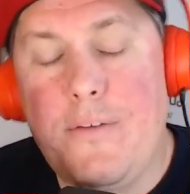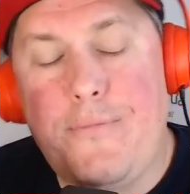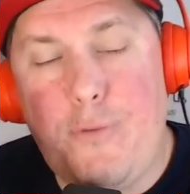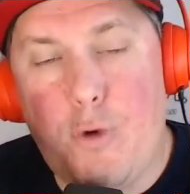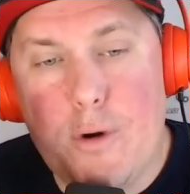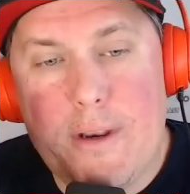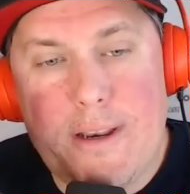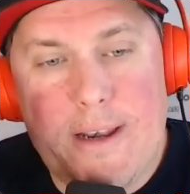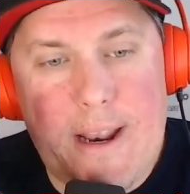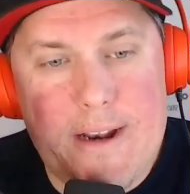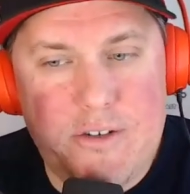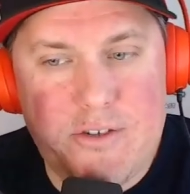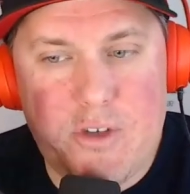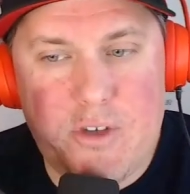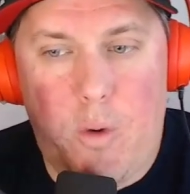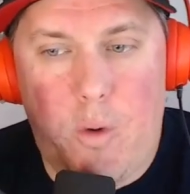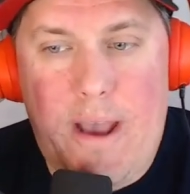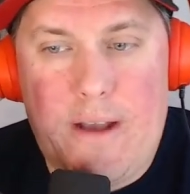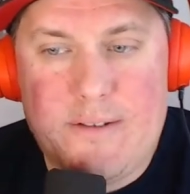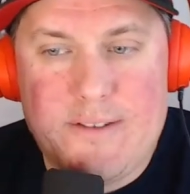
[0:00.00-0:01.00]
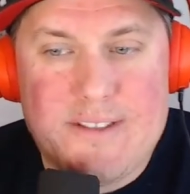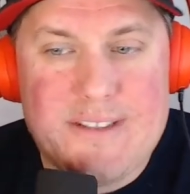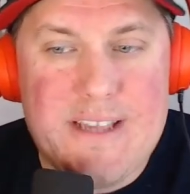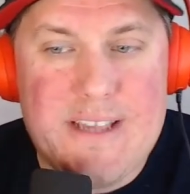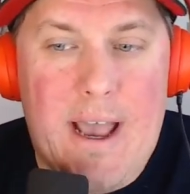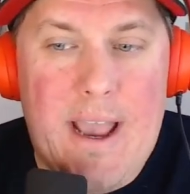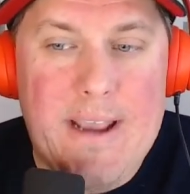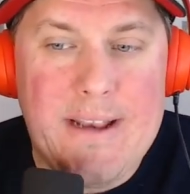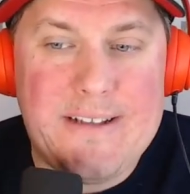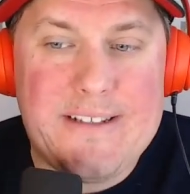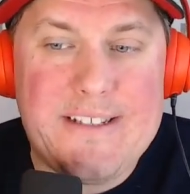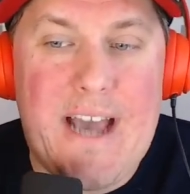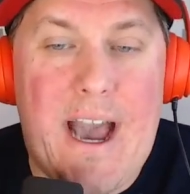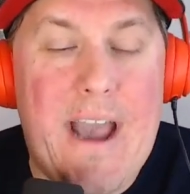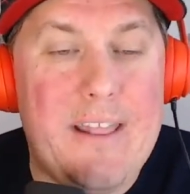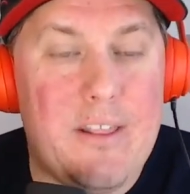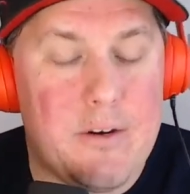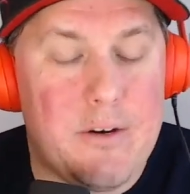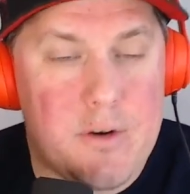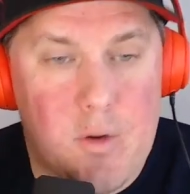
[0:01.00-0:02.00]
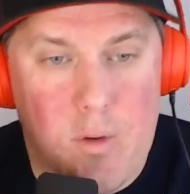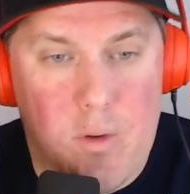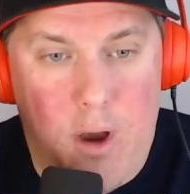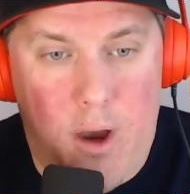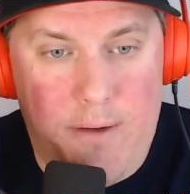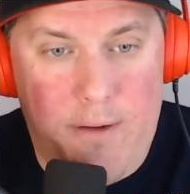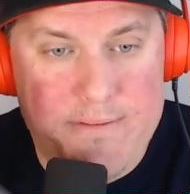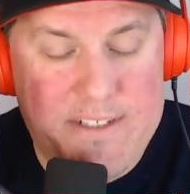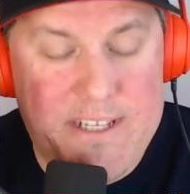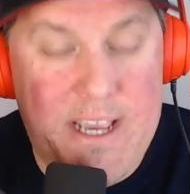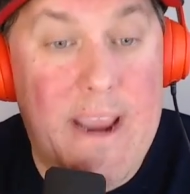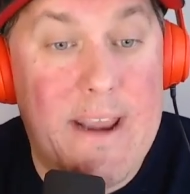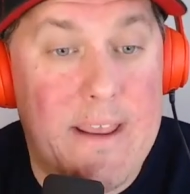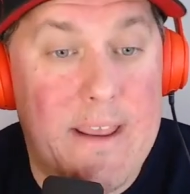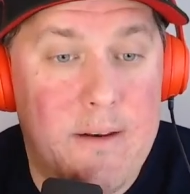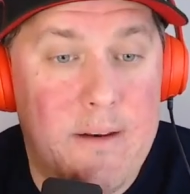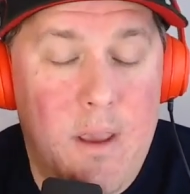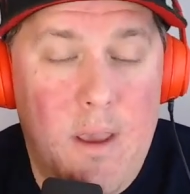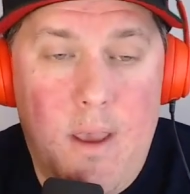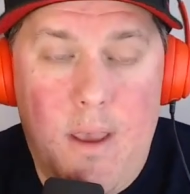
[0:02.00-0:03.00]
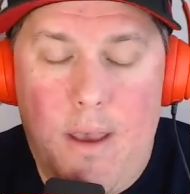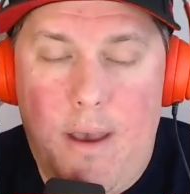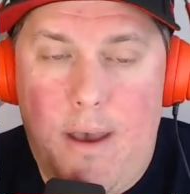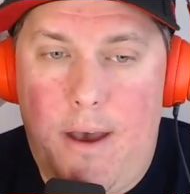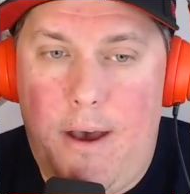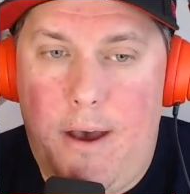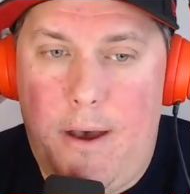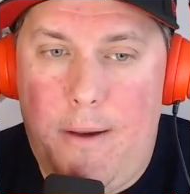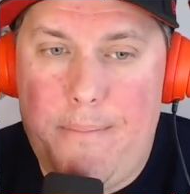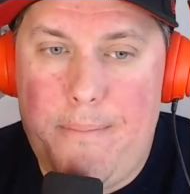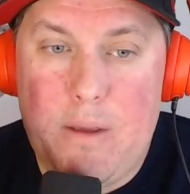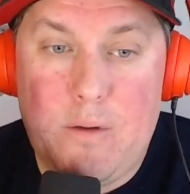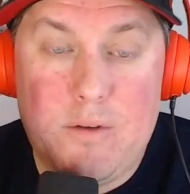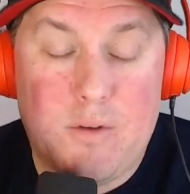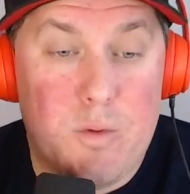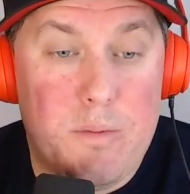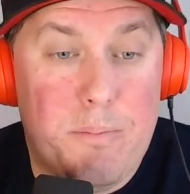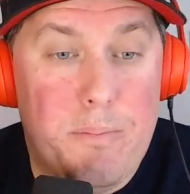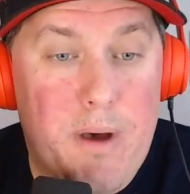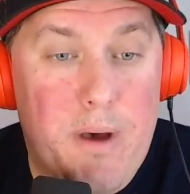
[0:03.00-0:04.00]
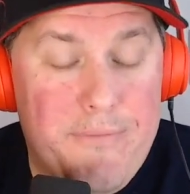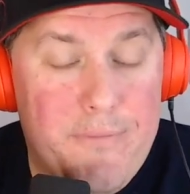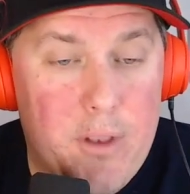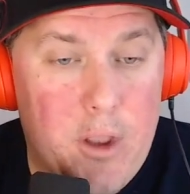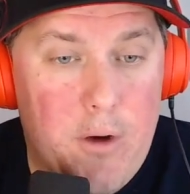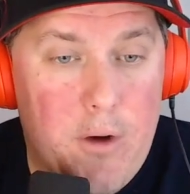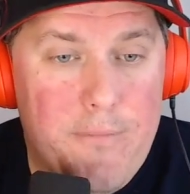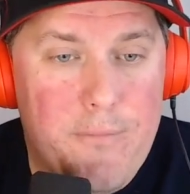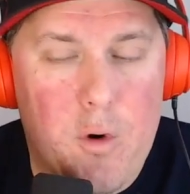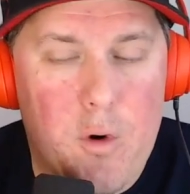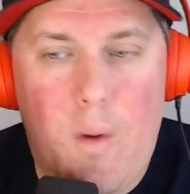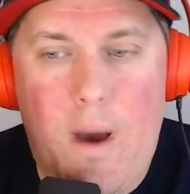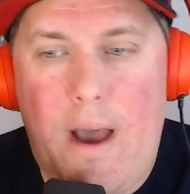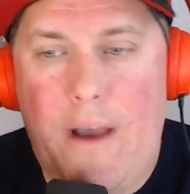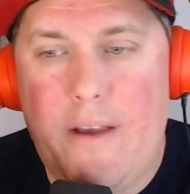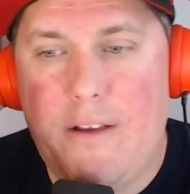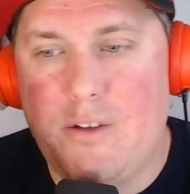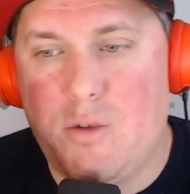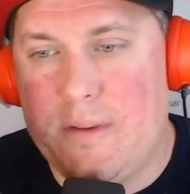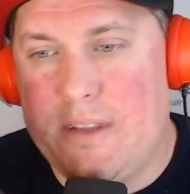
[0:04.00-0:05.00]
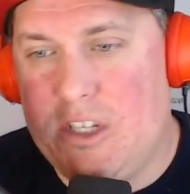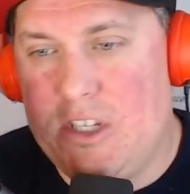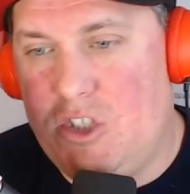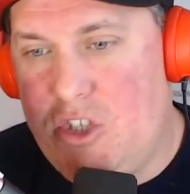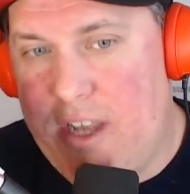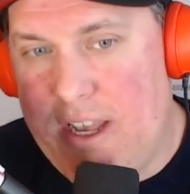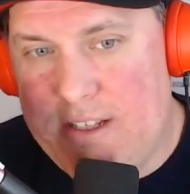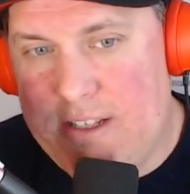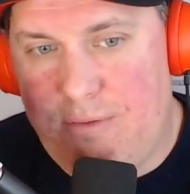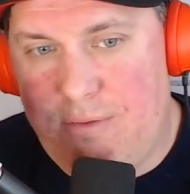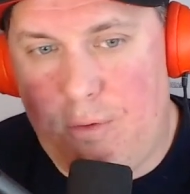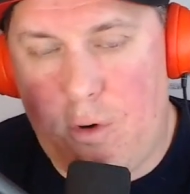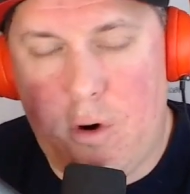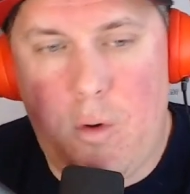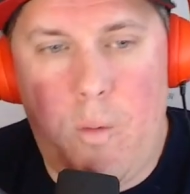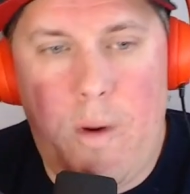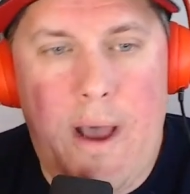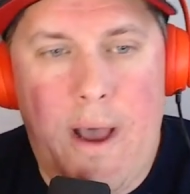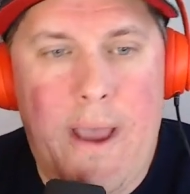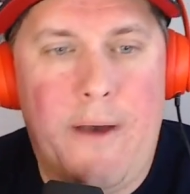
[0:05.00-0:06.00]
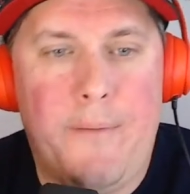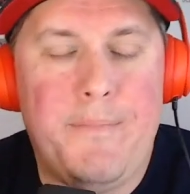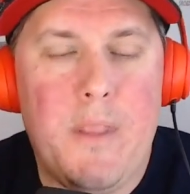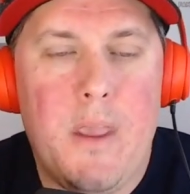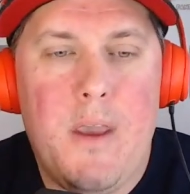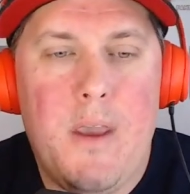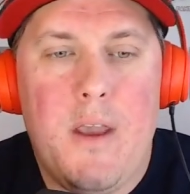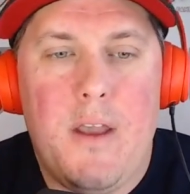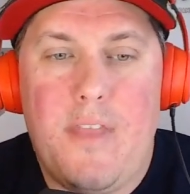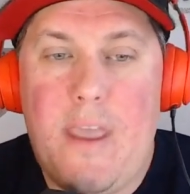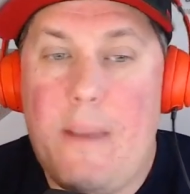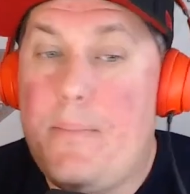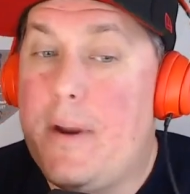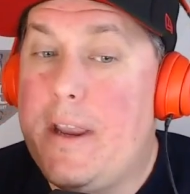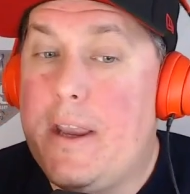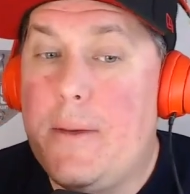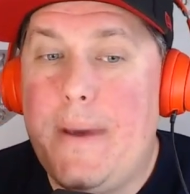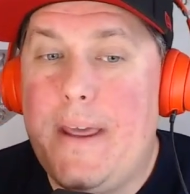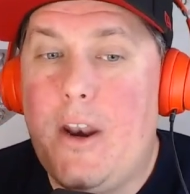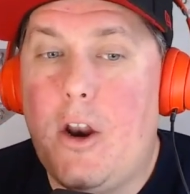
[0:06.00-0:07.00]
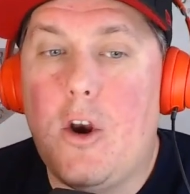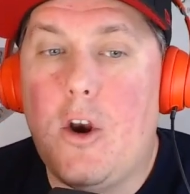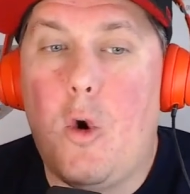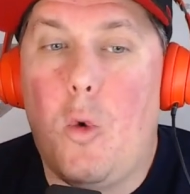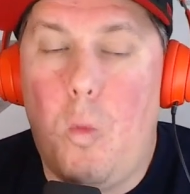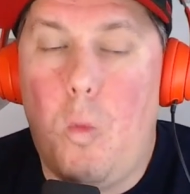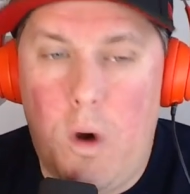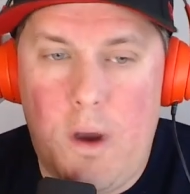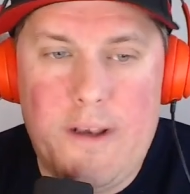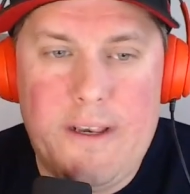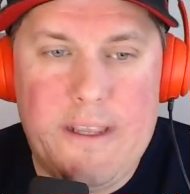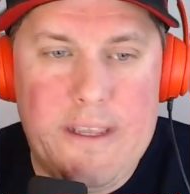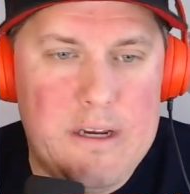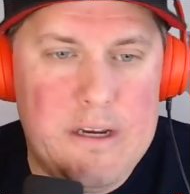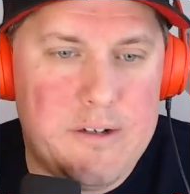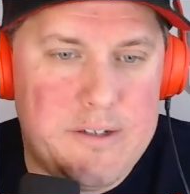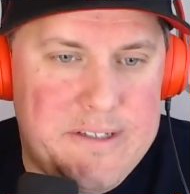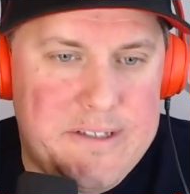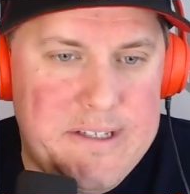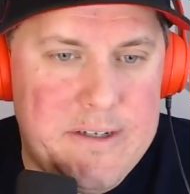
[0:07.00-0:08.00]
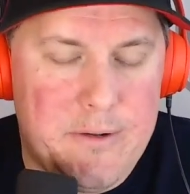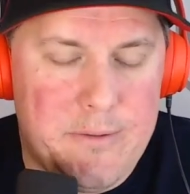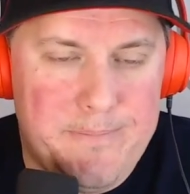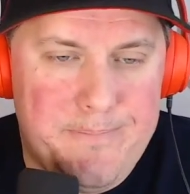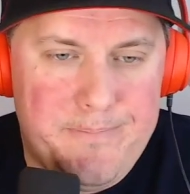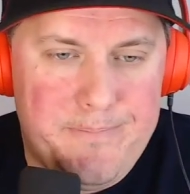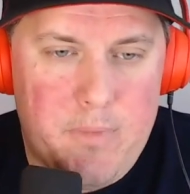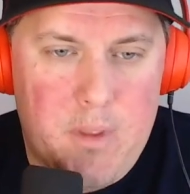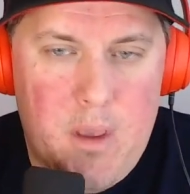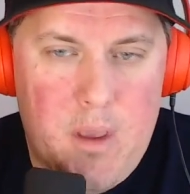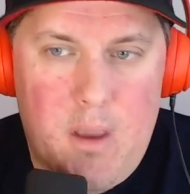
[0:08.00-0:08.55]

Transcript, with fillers: the 49ers go out and sign Tyler Kroft, tight end. Um, he was with Buffalo for a while. He was with the Jets for a while. They bring him in on a one year deal.